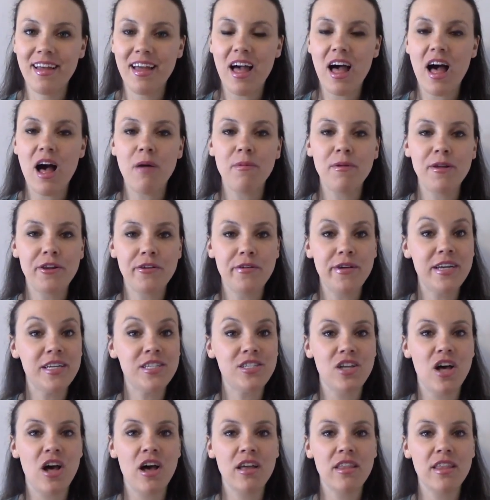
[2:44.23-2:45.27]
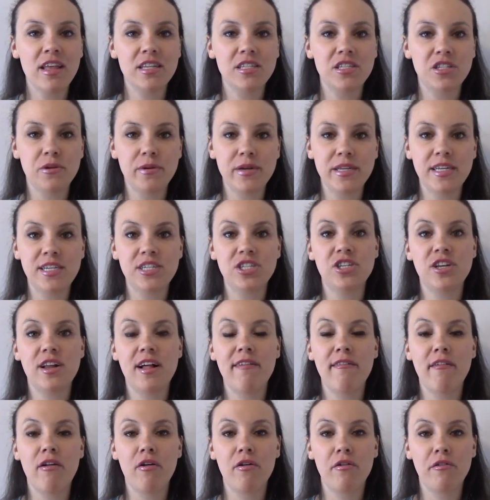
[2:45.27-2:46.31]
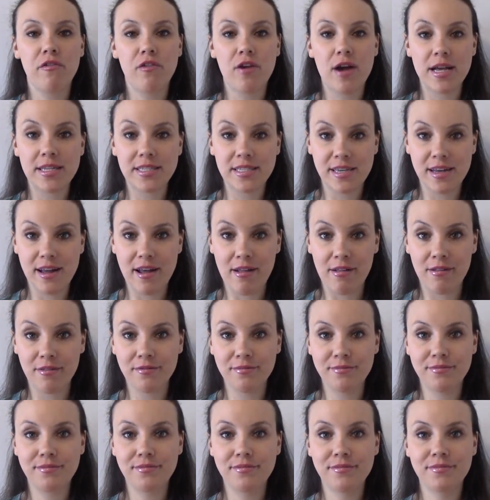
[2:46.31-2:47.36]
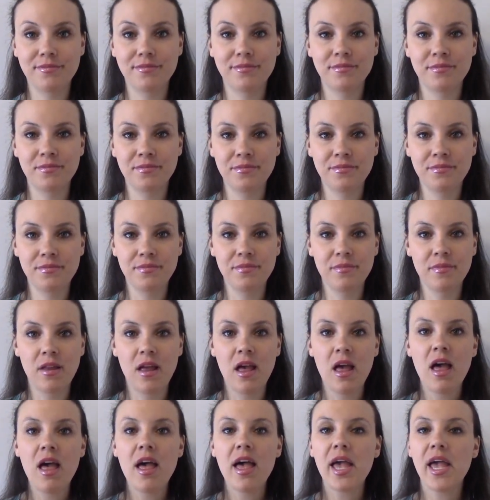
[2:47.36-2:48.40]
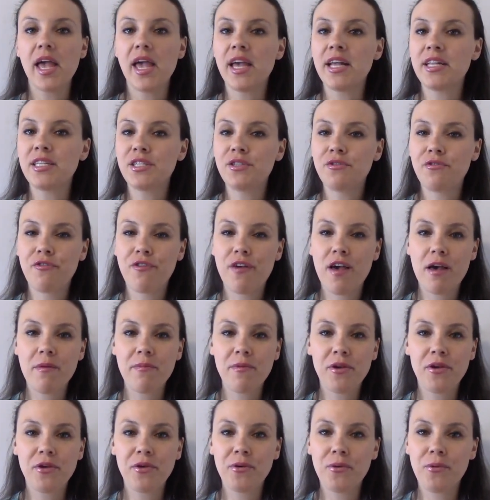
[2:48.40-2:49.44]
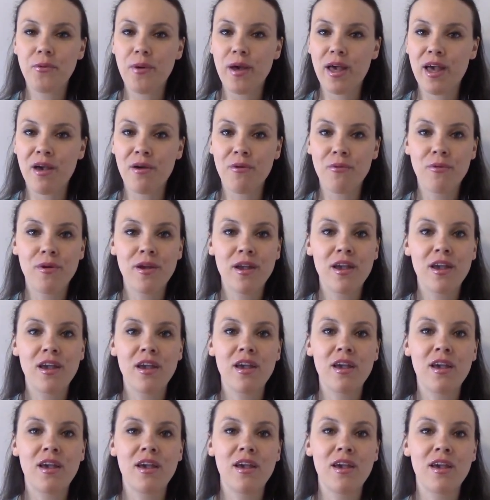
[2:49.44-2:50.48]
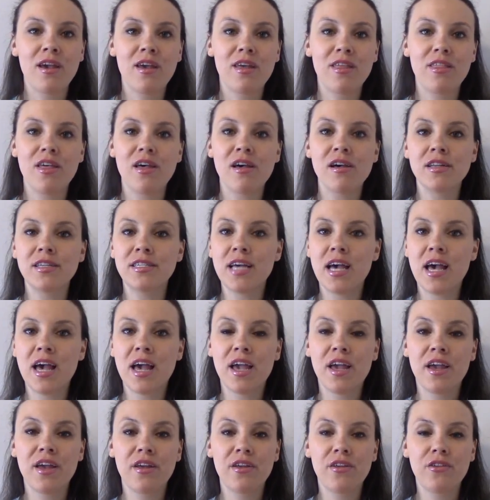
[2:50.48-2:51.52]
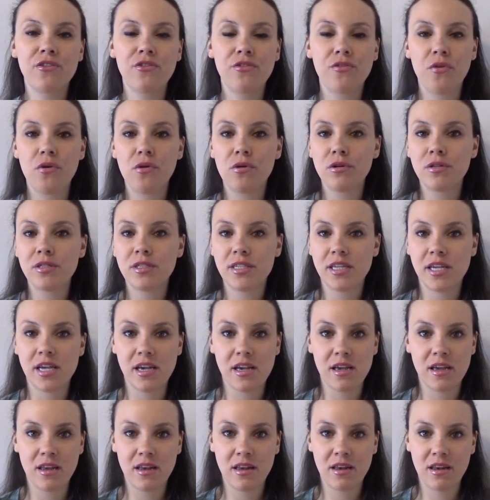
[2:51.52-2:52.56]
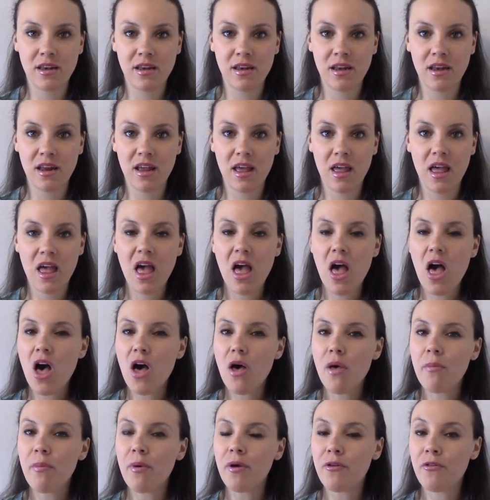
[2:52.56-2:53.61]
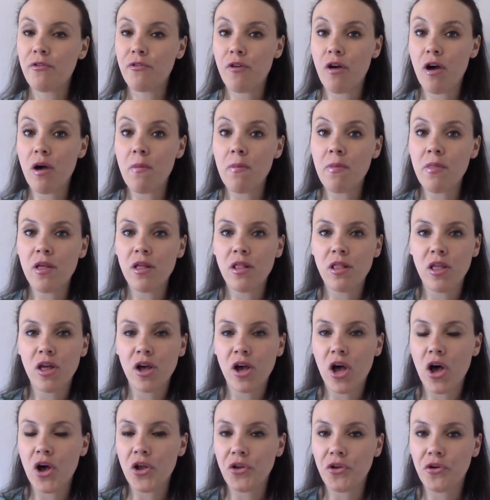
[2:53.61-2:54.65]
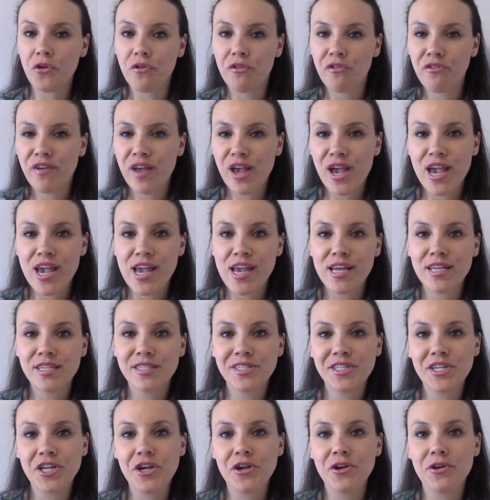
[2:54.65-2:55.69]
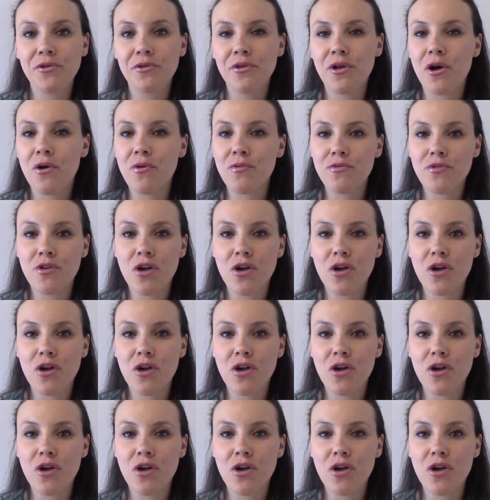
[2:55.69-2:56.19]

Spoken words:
I'll be doing a song that Zooey Deschanel wrote for SNL. It's February, the day is 14, but from the look on your face, you don't